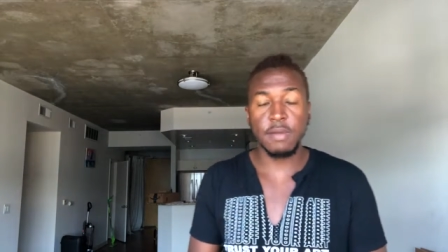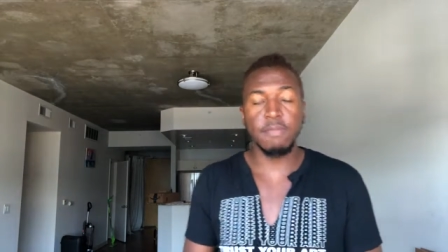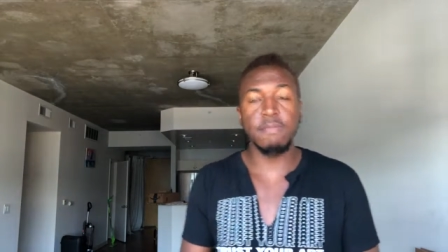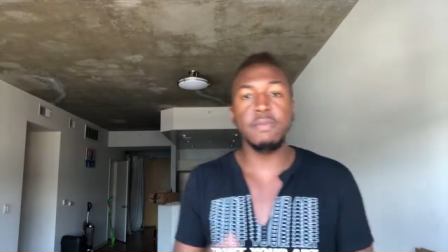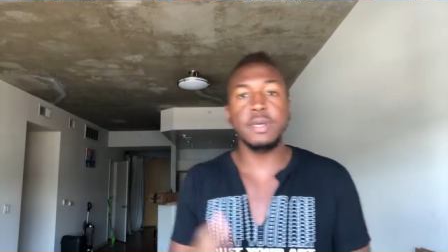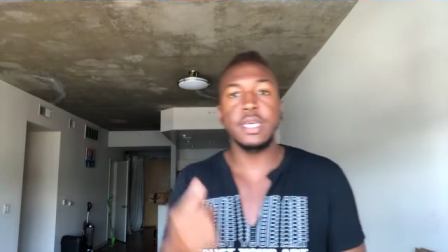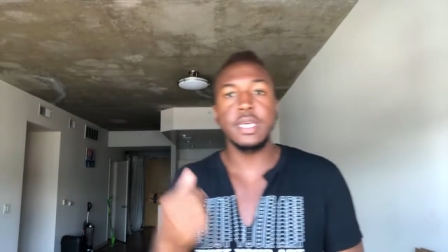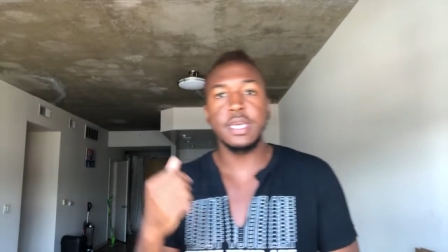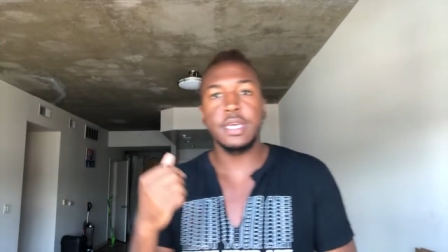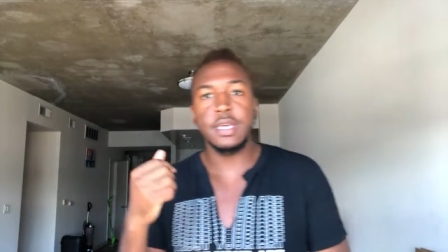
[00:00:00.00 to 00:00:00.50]
and
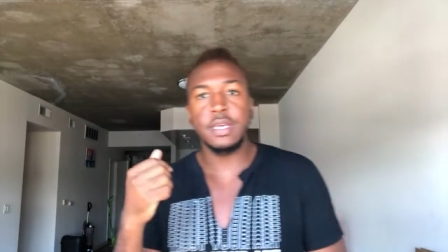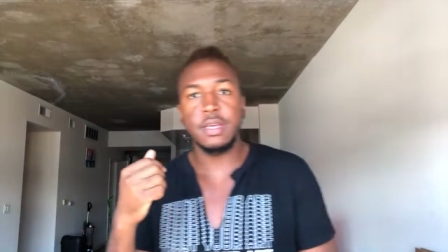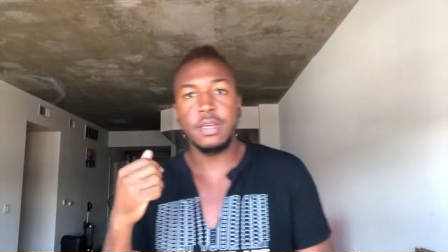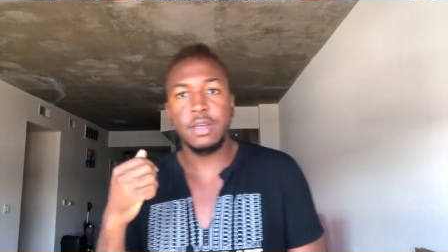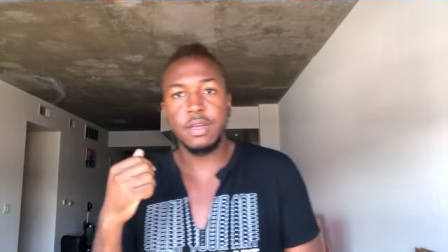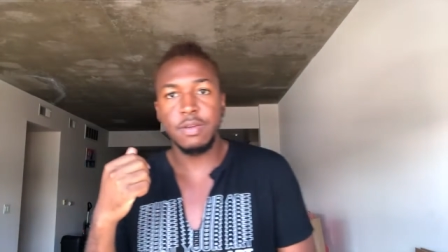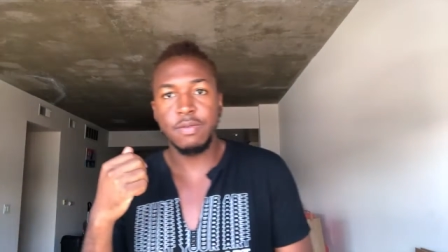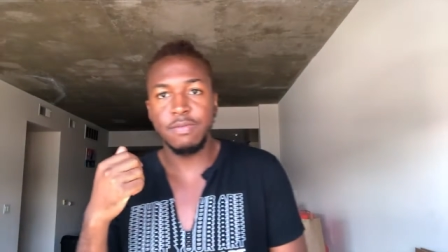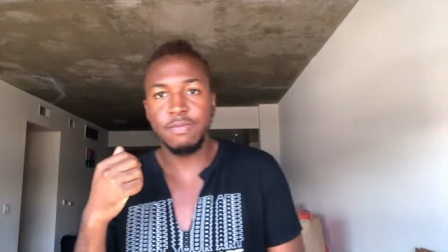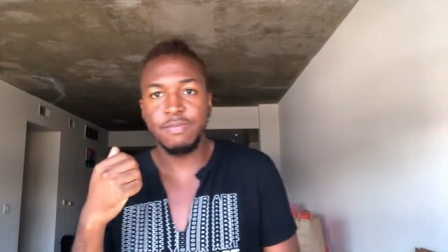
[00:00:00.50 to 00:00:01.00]

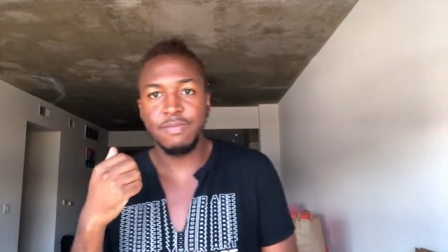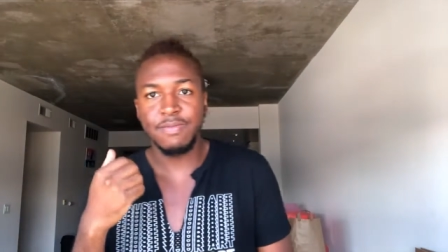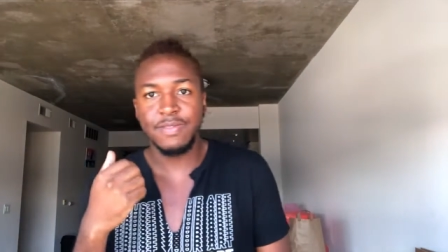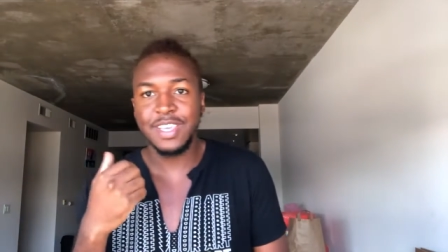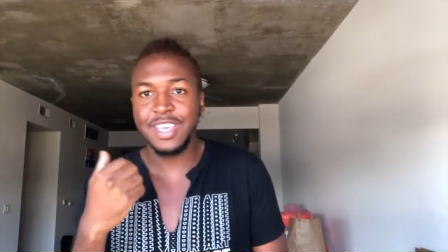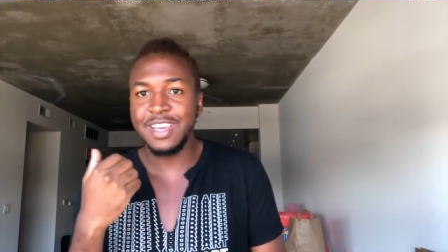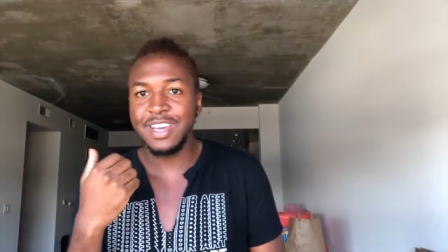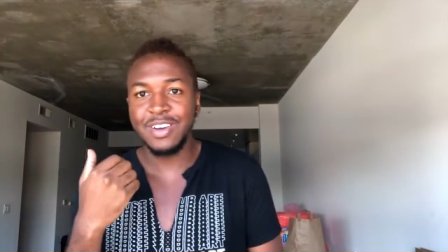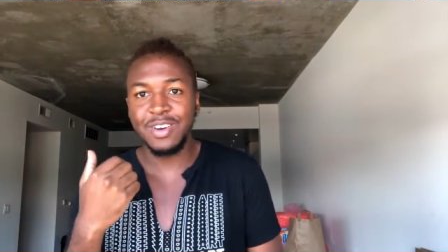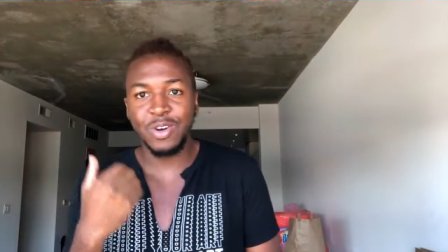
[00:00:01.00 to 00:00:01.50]
be,
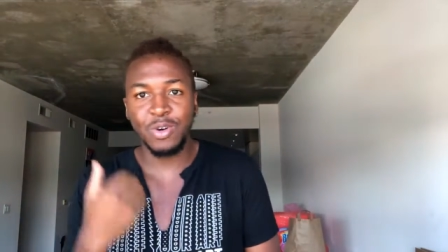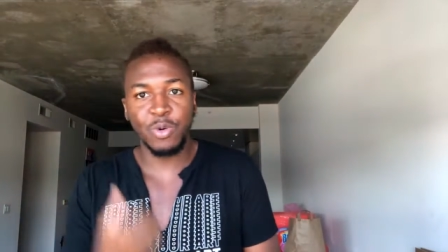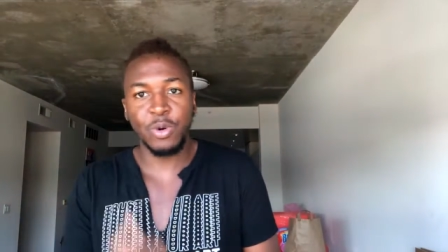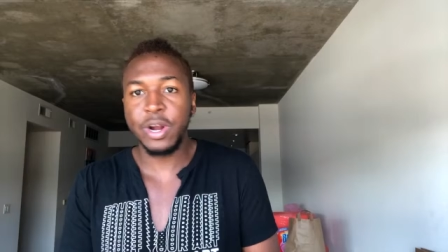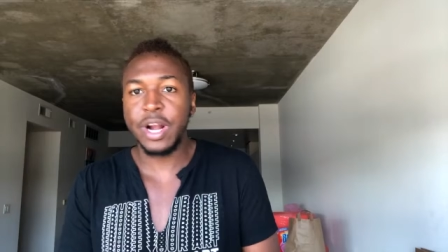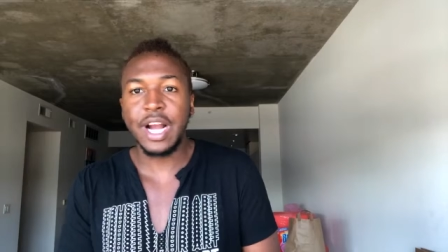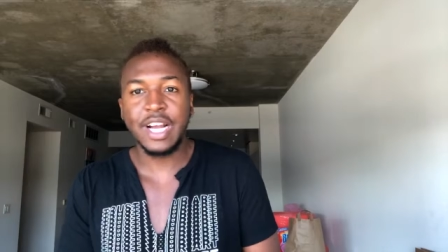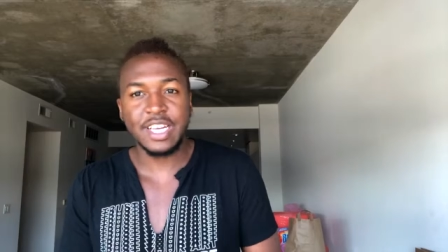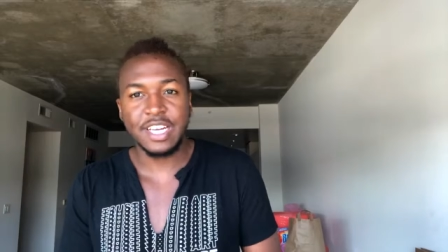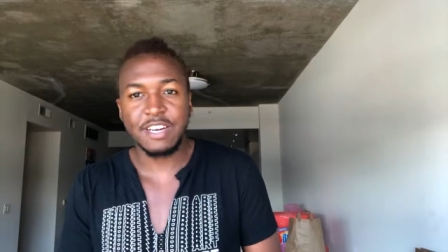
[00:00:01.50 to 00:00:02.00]
you know,
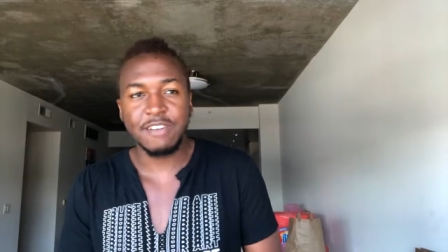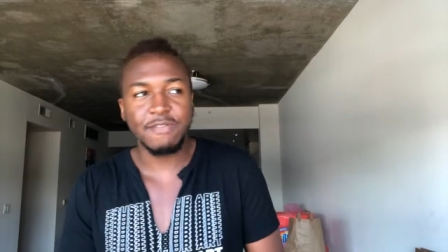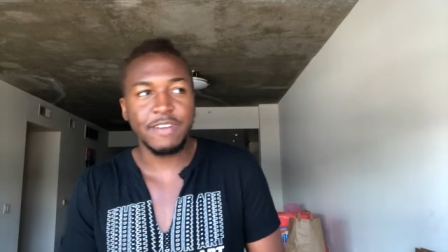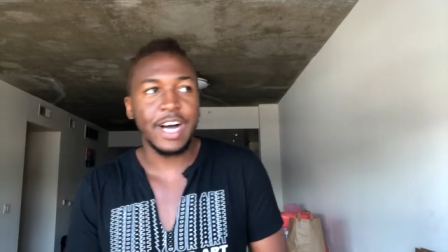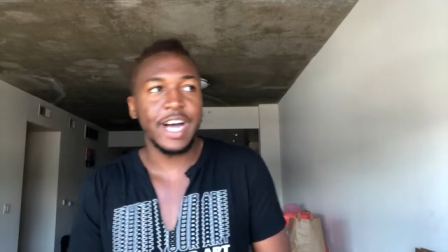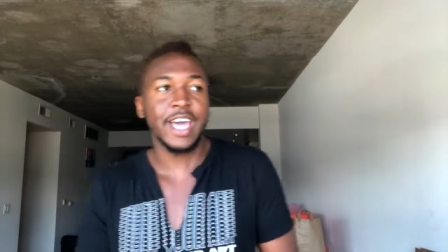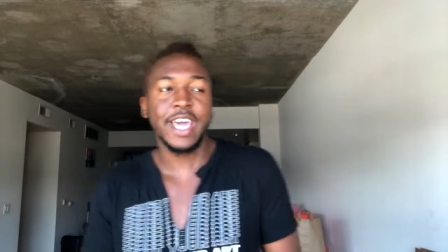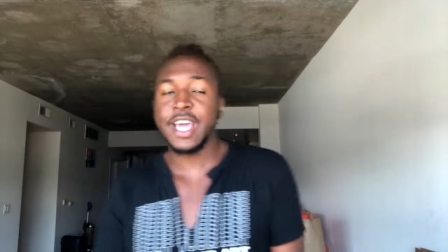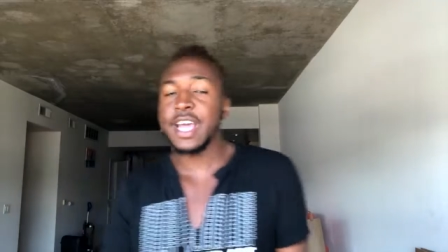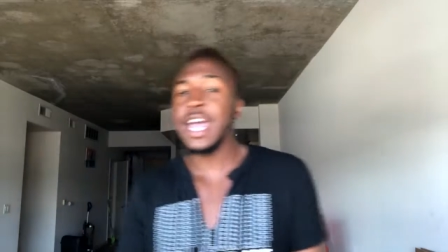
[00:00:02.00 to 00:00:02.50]
queer
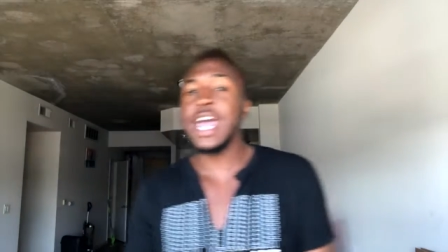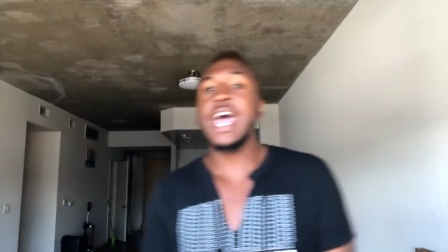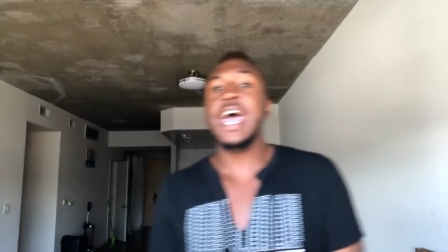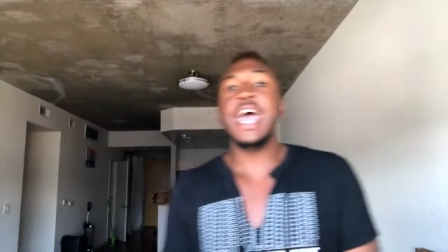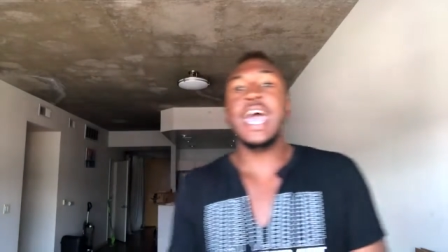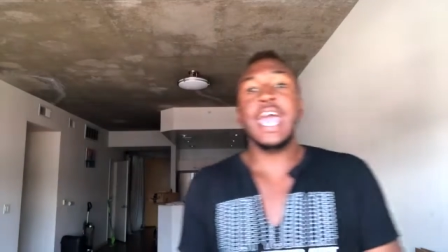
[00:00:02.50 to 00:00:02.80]
identifying.